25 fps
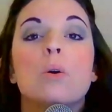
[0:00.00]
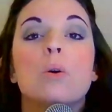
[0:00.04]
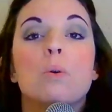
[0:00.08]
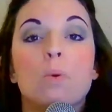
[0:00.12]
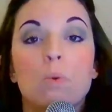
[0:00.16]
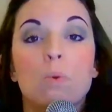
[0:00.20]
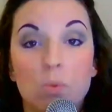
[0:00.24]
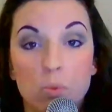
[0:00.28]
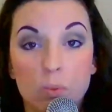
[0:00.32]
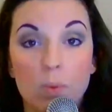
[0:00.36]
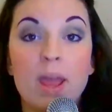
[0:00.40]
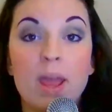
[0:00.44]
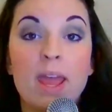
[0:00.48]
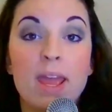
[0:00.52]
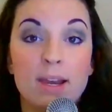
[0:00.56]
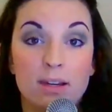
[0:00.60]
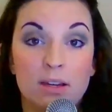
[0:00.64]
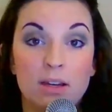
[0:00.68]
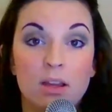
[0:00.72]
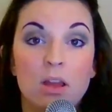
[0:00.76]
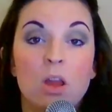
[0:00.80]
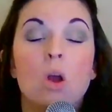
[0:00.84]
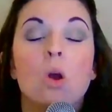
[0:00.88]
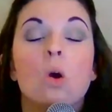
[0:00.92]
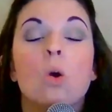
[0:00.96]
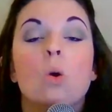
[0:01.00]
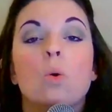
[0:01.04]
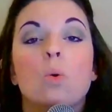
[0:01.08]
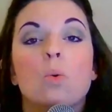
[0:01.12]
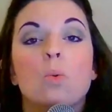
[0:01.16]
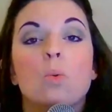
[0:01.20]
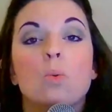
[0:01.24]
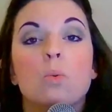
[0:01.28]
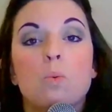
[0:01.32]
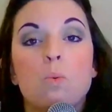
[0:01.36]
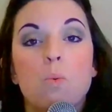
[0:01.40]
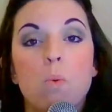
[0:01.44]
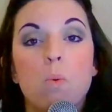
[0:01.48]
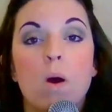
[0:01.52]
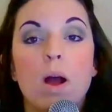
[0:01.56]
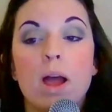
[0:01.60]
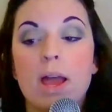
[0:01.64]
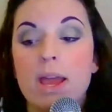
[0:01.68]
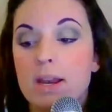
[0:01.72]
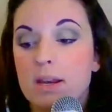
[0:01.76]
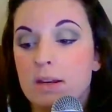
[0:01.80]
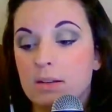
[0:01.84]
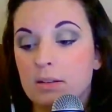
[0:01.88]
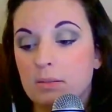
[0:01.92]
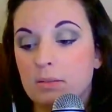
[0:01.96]
When?
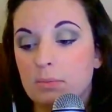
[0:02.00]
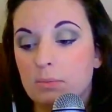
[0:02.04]
What